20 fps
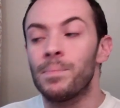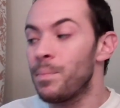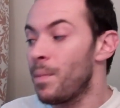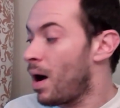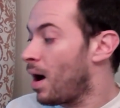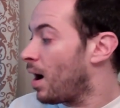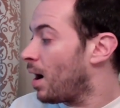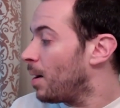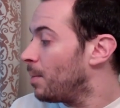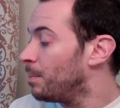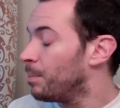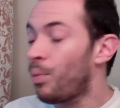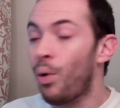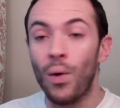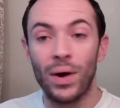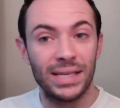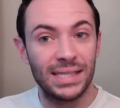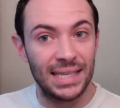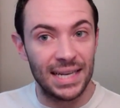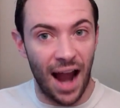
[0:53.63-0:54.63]

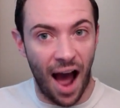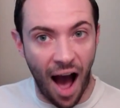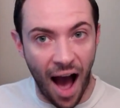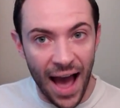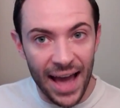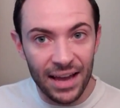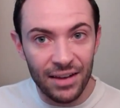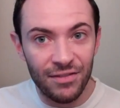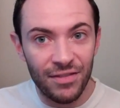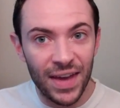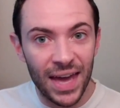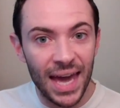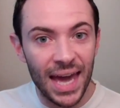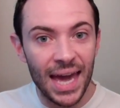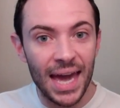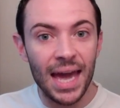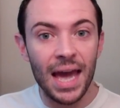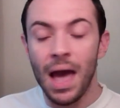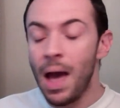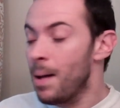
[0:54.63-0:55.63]
poison
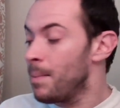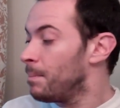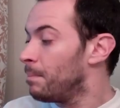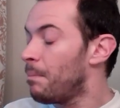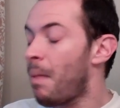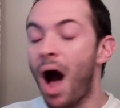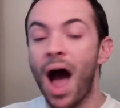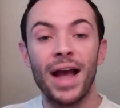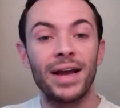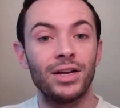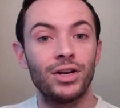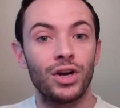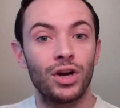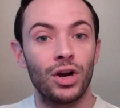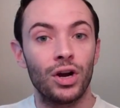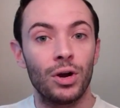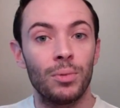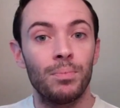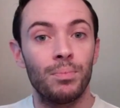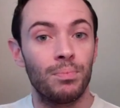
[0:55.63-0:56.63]
ivy,
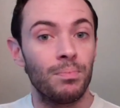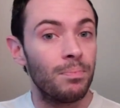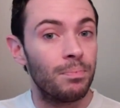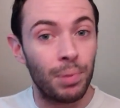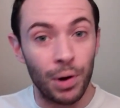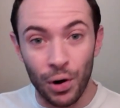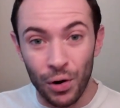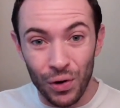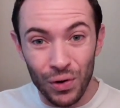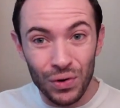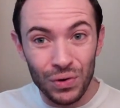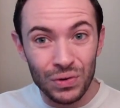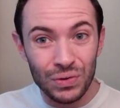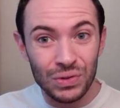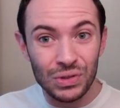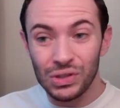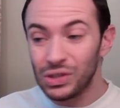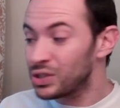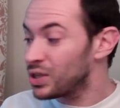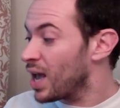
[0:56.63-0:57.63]
minor
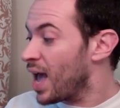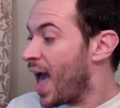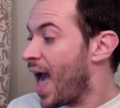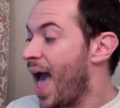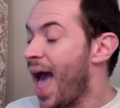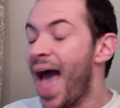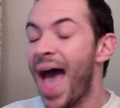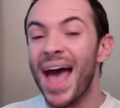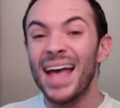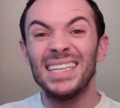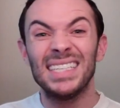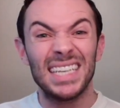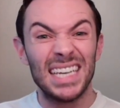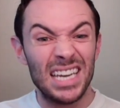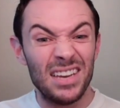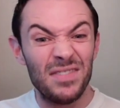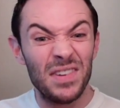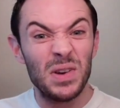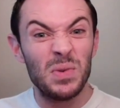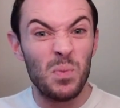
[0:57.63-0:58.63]
burns, and
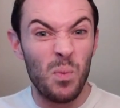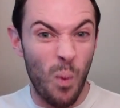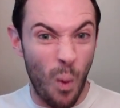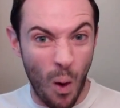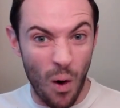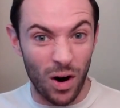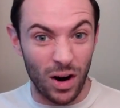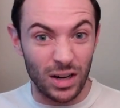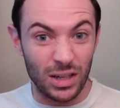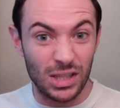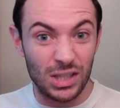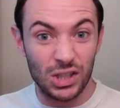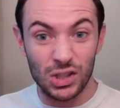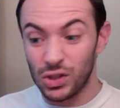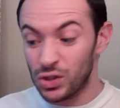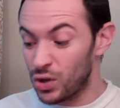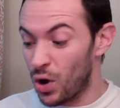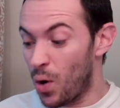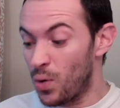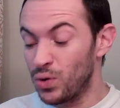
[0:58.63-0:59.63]
even warts.
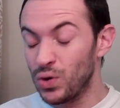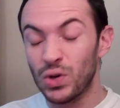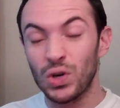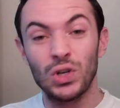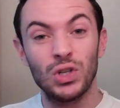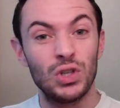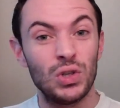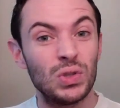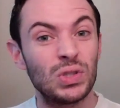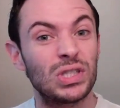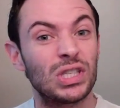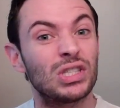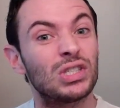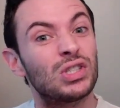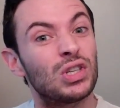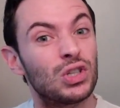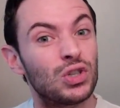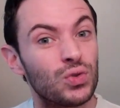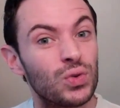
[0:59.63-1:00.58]
So you can use this to